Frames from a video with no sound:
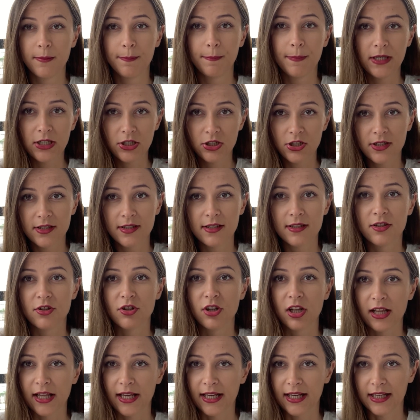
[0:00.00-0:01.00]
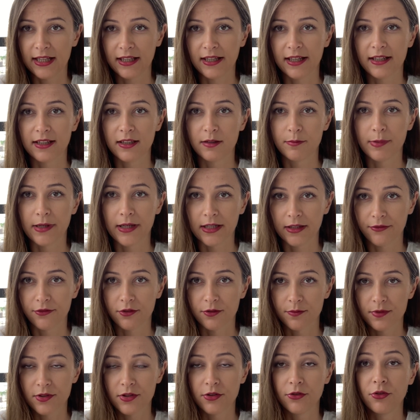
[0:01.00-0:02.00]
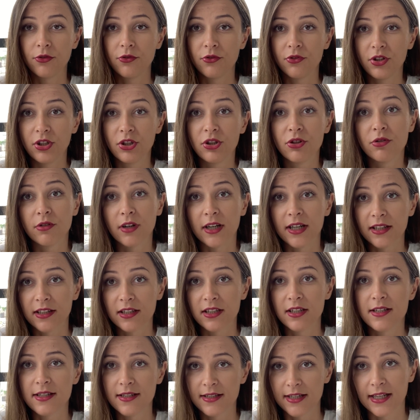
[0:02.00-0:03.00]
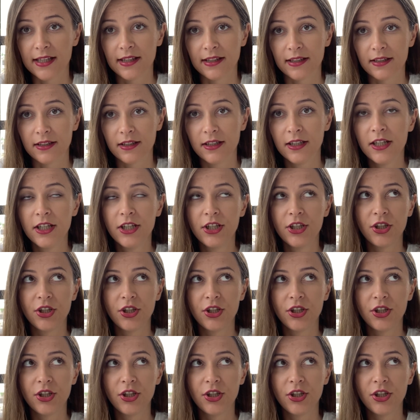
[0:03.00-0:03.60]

Pinterest is not like any other platform, so you need to understand it.